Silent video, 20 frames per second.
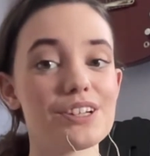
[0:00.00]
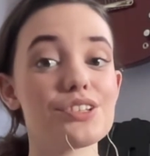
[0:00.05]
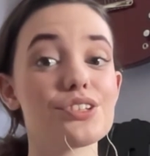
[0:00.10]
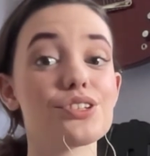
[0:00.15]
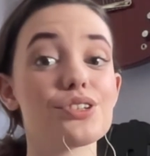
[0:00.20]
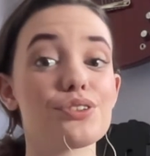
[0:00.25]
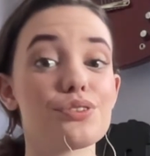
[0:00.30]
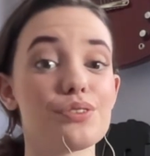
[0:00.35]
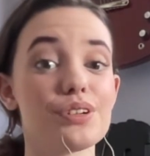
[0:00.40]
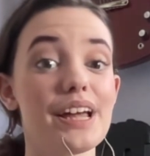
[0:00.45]
to
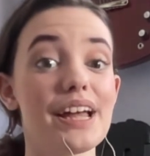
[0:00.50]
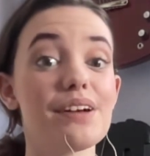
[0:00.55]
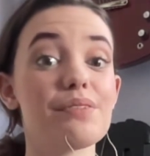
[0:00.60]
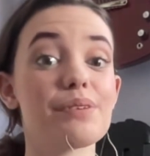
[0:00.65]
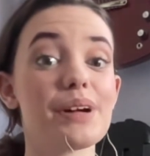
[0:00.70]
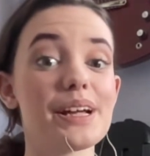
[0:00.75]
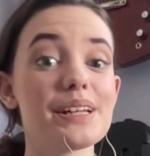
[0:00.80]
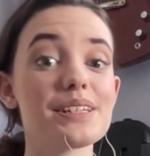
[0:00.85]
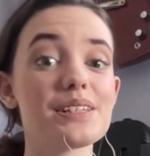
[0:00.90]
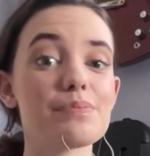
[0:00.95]
create
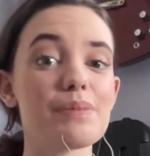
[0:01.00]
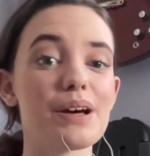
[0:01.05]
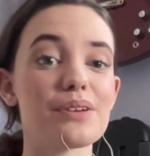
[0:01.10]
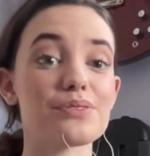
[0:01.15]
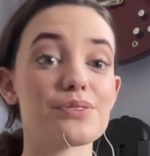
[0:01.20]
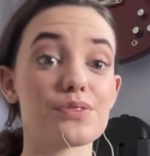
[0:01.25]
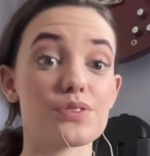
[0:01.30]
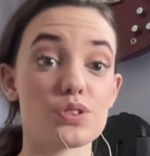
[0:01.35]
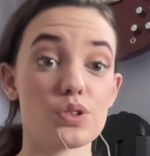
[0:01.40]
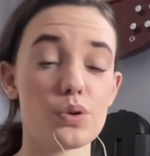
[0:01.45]
raised mounds
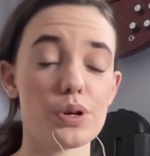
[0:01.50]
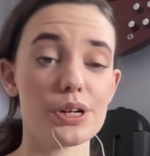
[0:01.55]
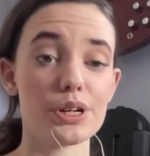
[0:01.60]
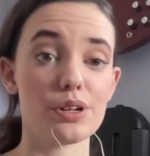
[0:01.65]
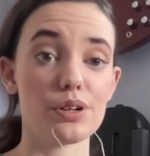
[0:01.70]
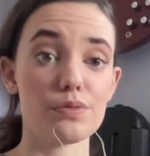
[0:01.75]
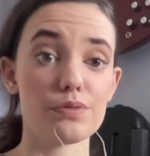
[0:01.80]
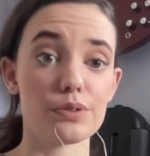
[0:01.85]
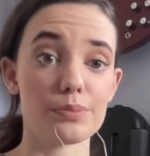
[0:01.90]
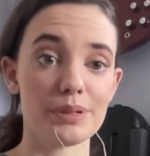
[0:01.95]
of
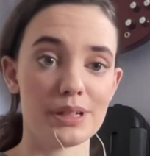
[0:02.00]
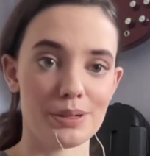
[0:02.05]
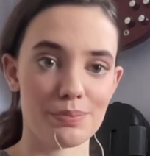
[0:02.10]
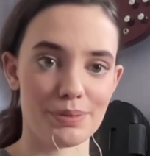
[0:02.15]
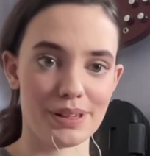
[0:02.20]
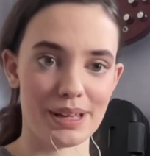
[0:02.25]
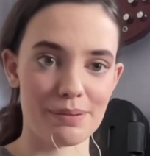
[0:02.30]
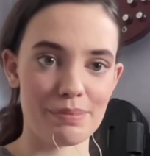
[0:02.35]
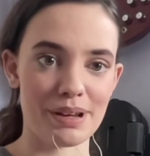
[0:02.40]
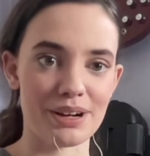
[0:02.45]
soil for me to
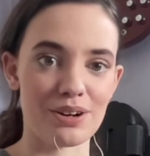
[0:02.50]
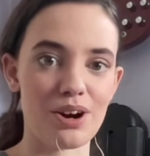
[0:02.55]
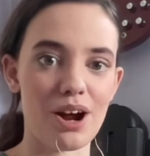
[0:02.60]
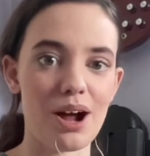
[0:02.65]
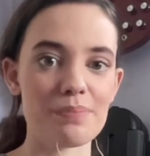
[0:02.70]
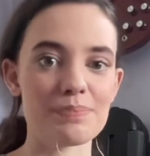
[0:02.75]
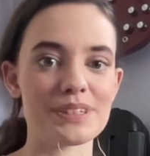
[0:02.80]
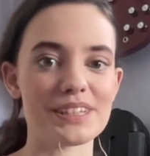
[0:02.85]
plant my crops